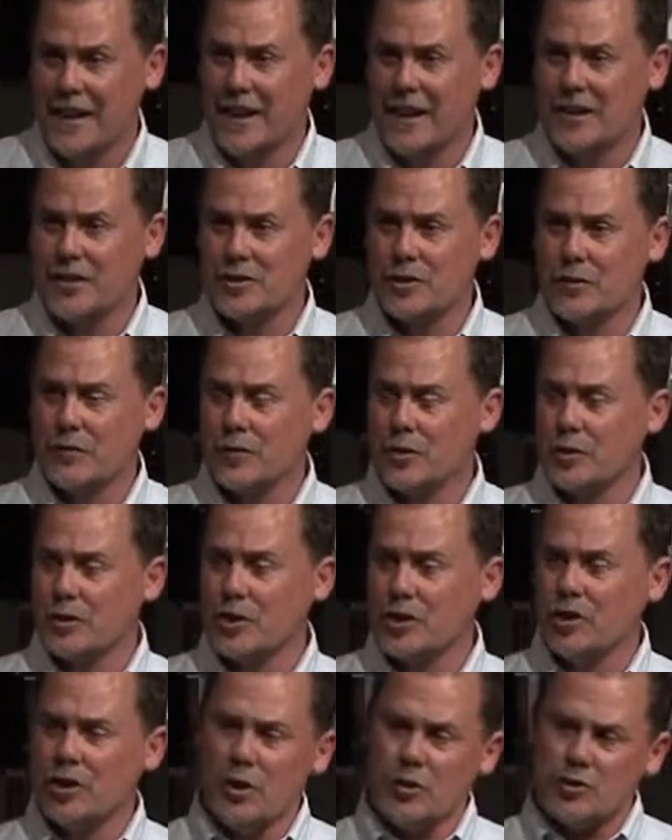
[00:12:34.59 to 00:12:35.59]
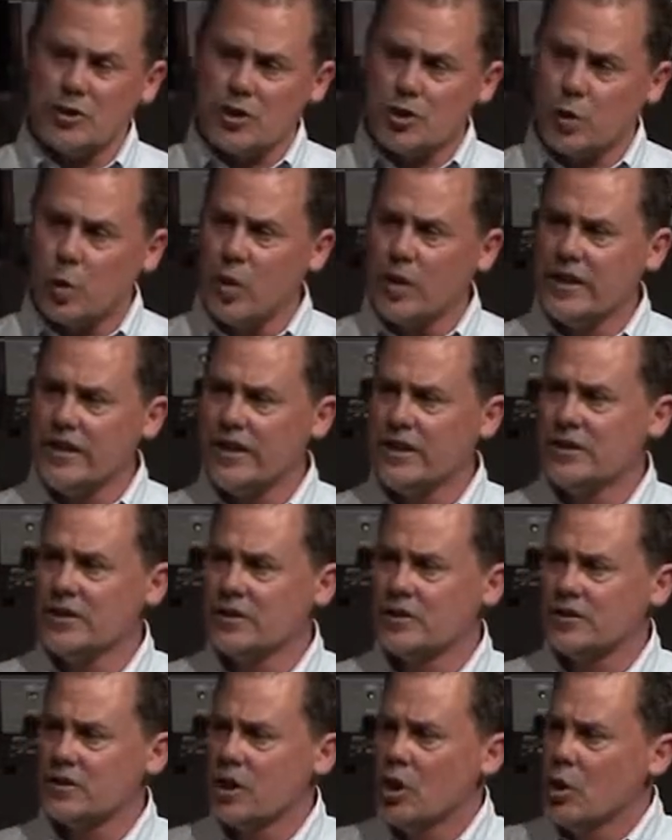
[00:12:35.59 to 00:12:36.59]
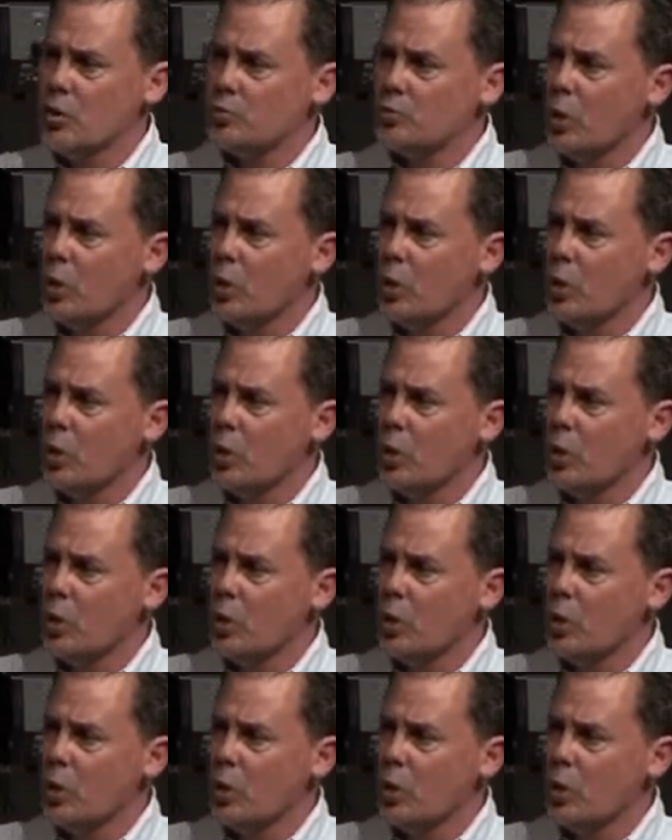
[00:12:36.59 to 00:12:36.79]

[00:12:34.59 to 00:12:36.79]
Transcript: And so for close to 20 years,